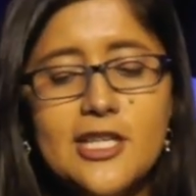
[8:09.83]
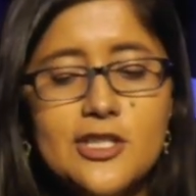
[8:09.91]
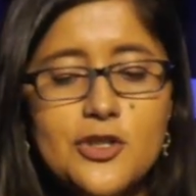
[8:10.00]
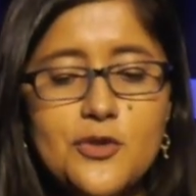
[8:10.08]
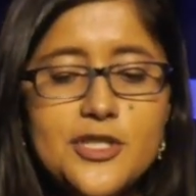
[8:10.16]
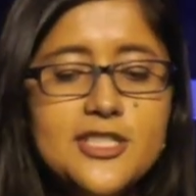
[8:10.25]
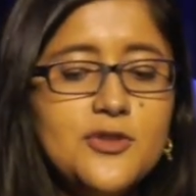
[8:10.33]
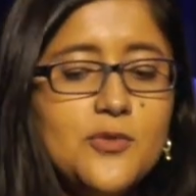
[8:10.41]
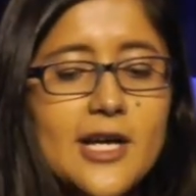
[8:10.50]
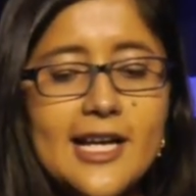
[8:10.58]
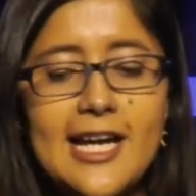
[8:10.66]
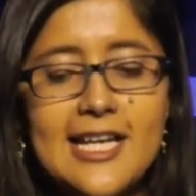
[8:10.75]
So each
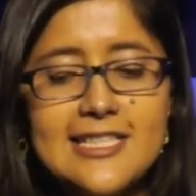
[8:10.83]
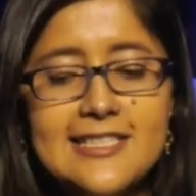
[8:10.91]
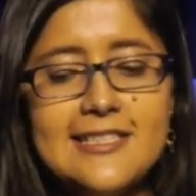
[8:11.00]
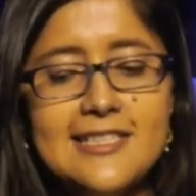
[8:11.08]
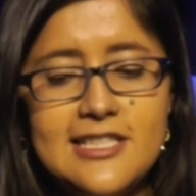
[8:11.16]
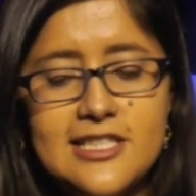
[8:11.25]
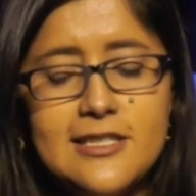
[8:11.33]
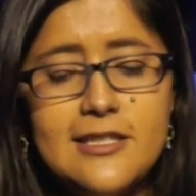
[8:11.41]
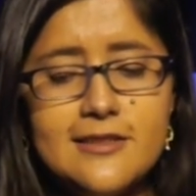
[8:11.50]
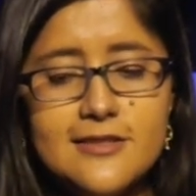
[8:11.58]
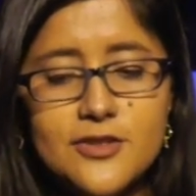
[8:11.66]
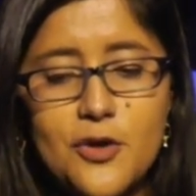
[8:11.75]
one has
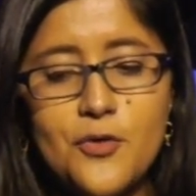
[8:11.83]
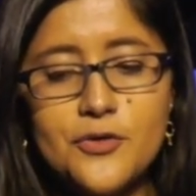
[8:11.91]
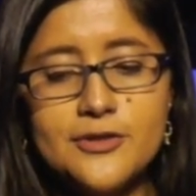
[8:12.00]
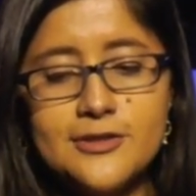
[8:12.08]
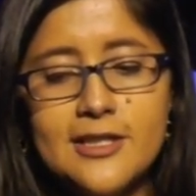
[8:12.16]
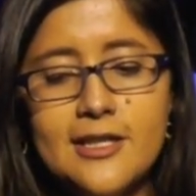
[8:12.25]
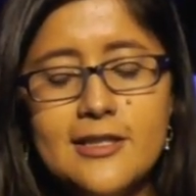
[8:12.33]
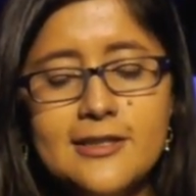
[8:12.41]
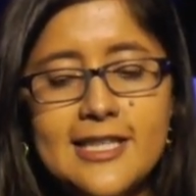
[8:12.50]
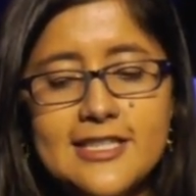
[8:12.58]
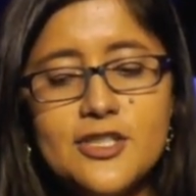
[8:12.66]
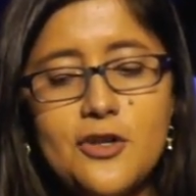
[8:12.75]
its own
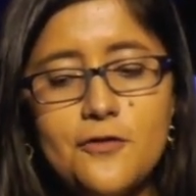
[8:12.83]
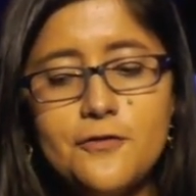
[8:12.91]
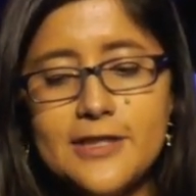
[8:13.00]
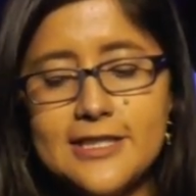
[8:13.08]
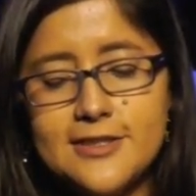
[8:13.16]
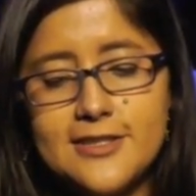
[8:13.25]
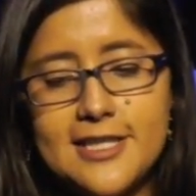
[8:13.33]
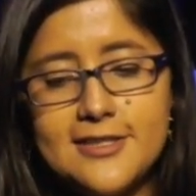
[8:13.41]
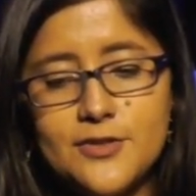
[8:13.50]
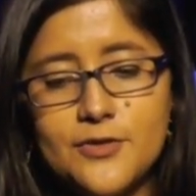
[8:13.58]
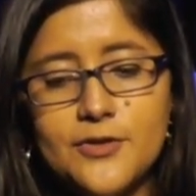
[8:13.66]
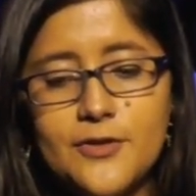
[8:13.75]
TSConf
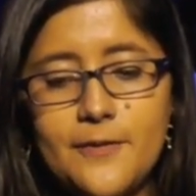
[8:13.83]
JSON.